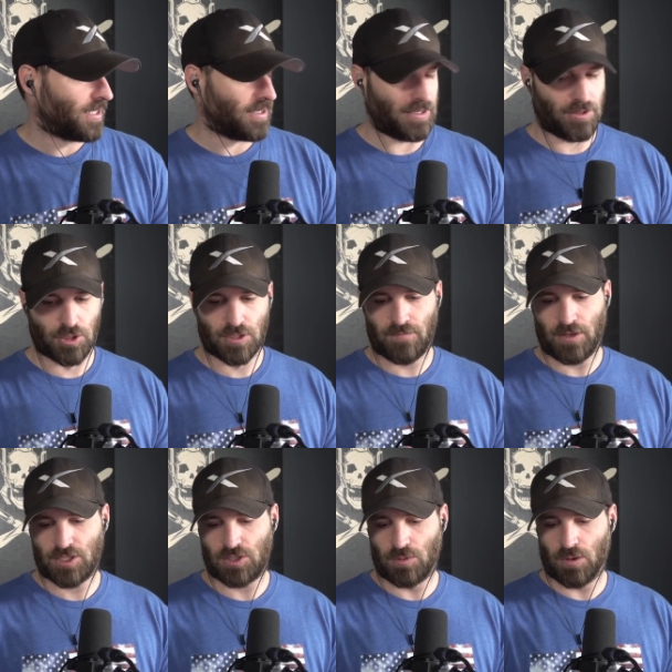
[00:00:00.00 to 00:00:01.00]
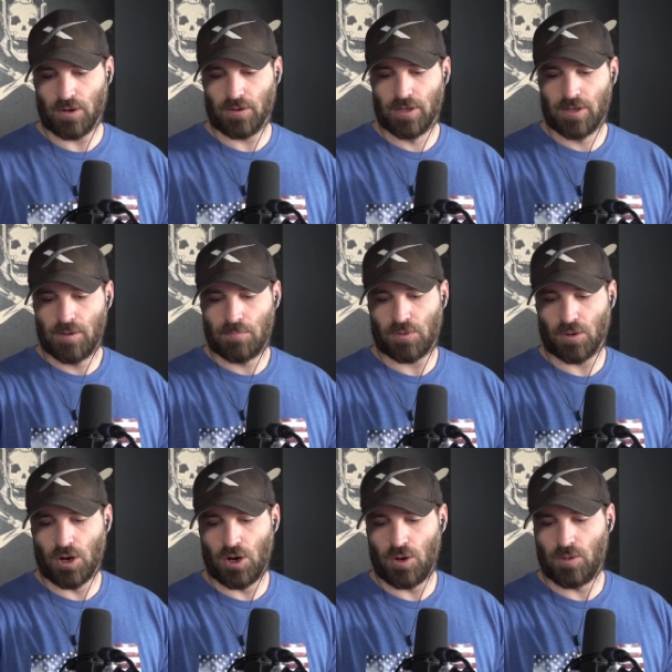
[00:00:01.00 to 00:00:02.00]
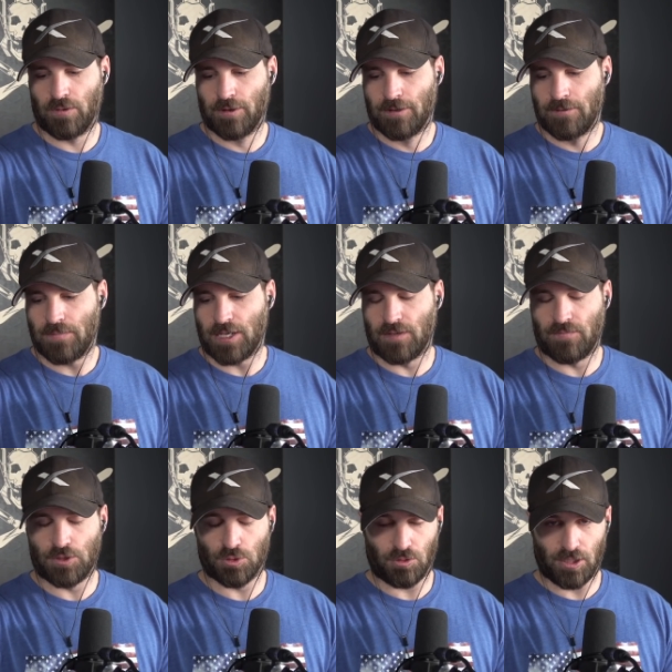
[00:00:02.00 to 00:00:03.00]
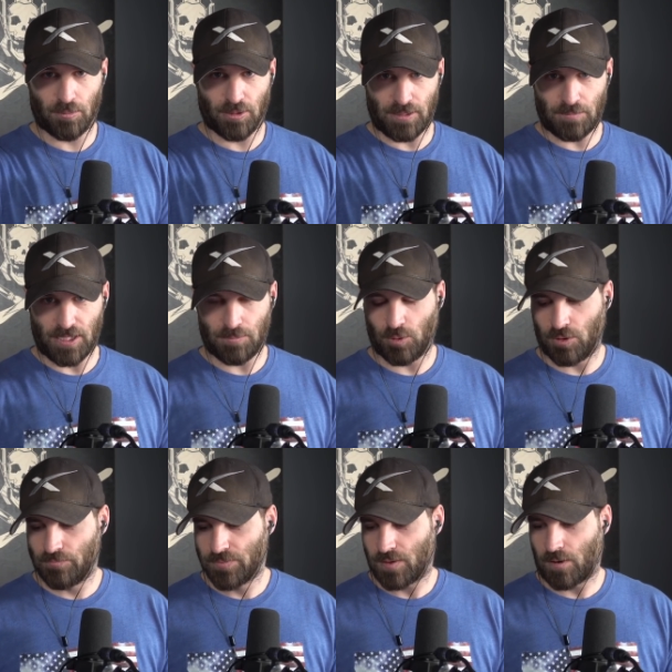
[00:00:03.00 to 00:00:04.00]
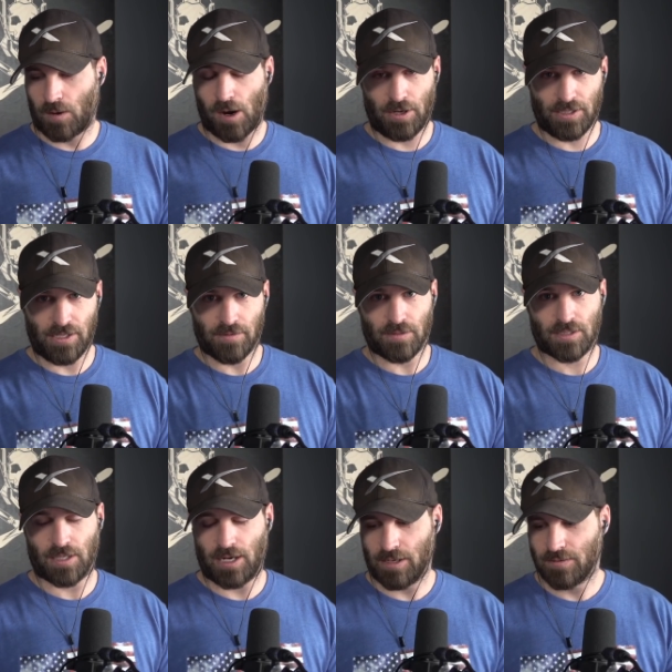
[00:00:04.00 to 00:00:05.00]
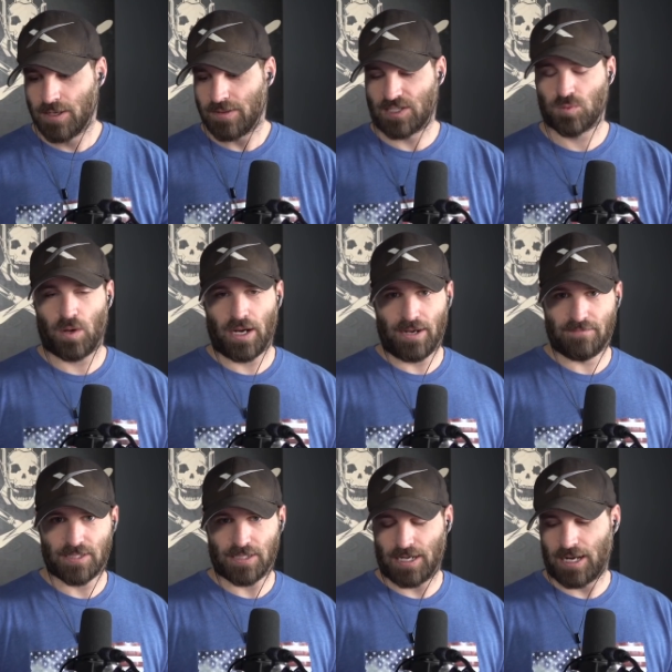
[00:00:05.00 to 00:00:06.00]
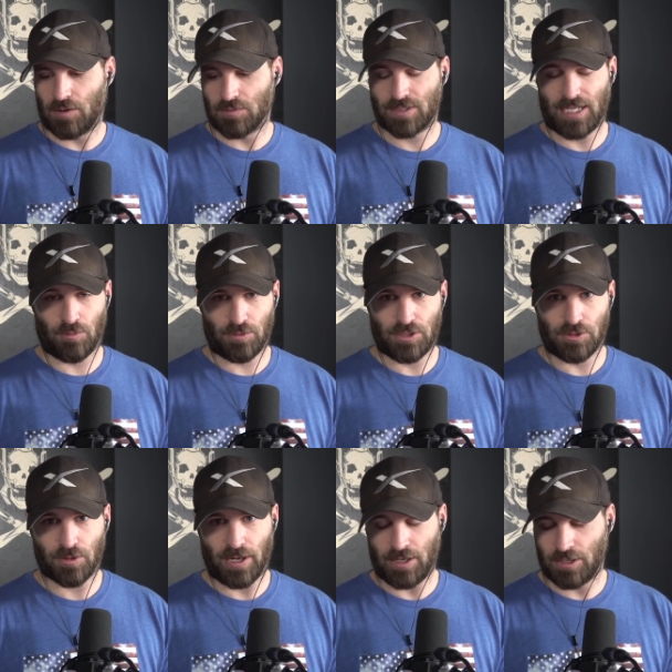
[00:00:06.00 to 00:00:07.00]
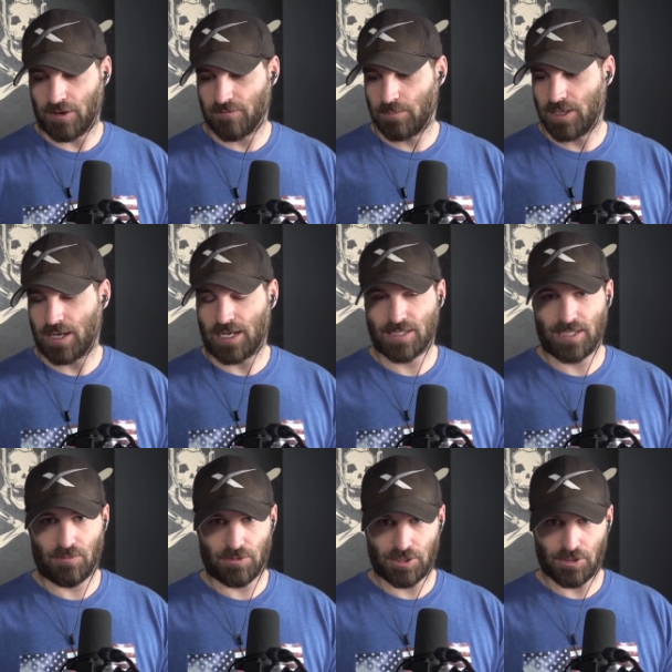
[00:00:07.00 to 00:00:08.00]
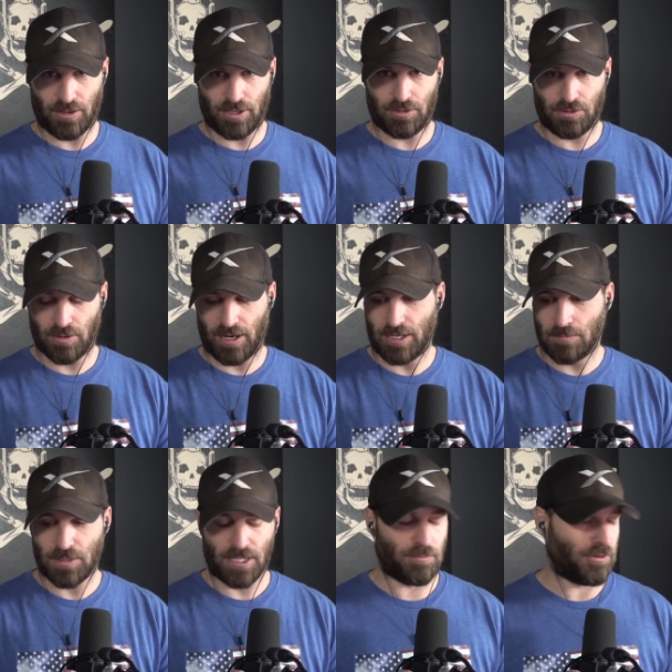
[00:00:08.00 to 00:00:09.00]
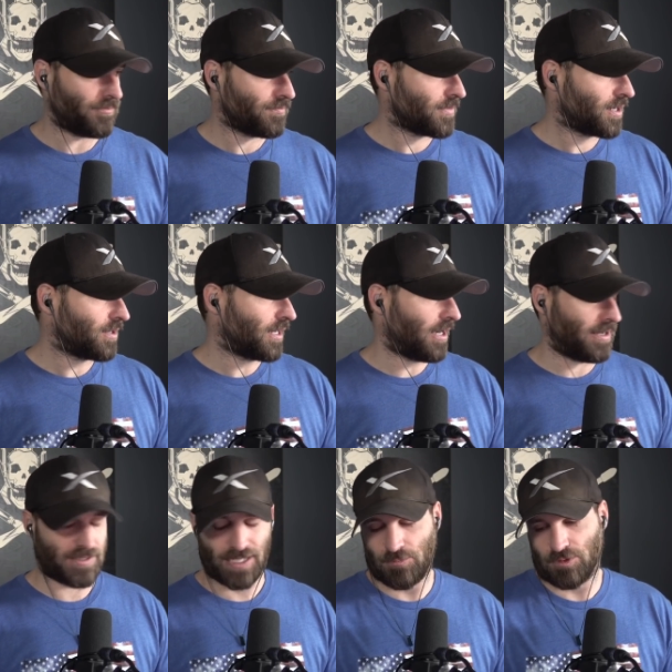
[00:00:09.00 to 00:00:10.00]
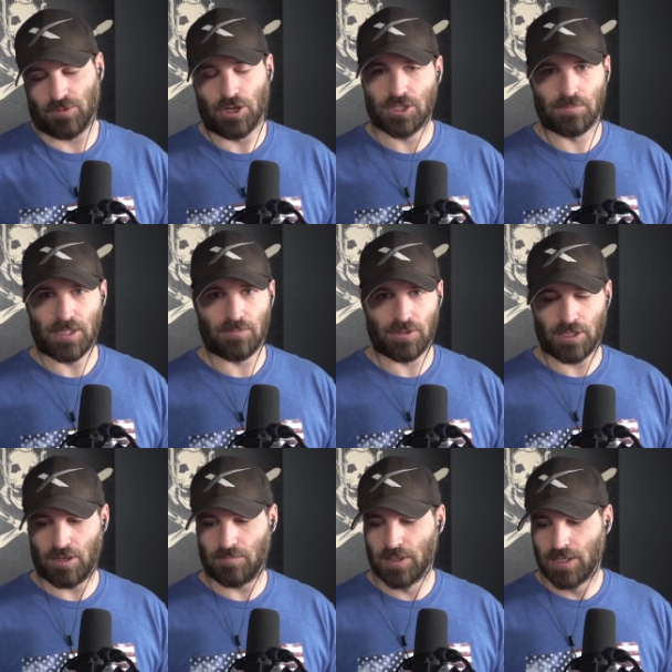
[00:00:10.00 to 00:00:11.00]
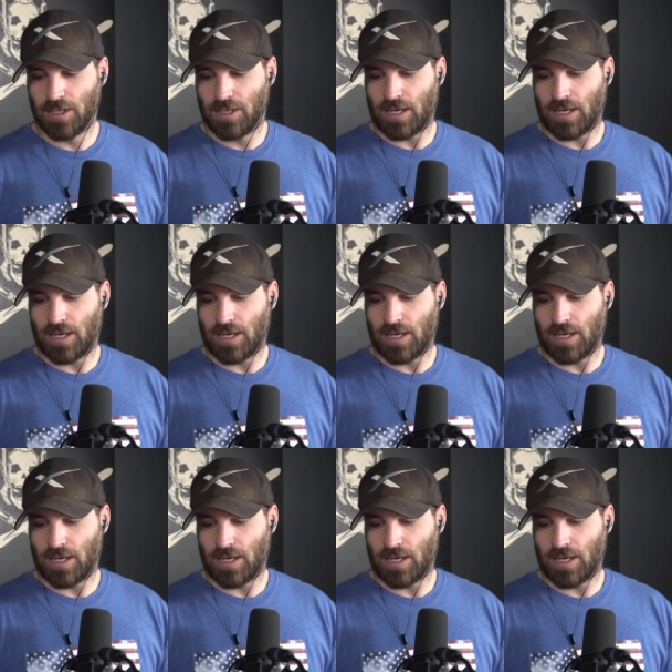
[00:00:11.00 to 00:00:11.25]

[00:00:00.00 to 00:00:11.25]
And and those of us who are pro individual liberty people are on neither side. That's why I've said I don't stand with the Ukrainian government. I stand with the Ukrainian people. Uh, same with Russian people, you know.